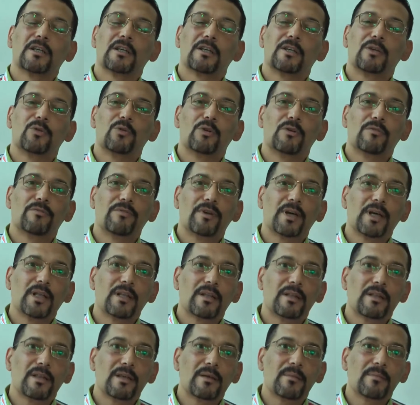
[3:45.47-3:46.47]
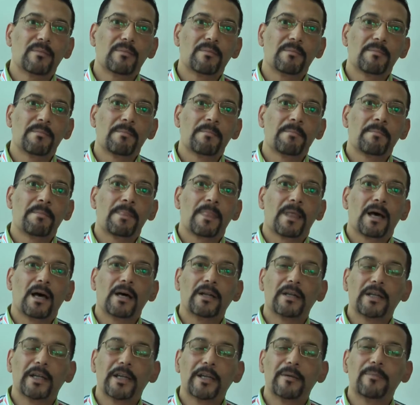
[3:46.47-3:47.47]
you will find them
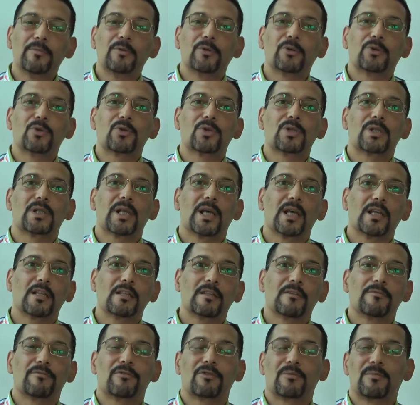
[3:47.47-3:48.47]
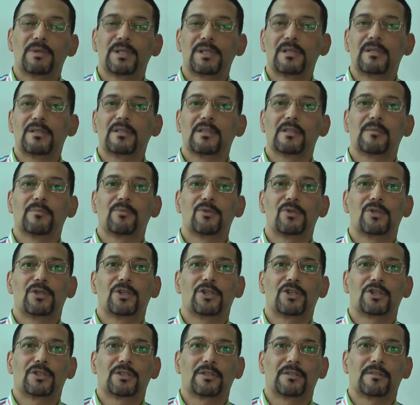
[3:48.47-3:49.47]
unable to stand from a sitting
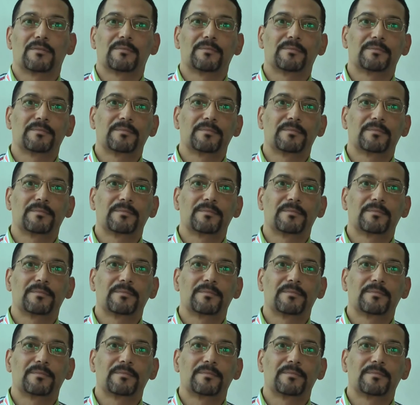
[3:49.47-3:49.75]
position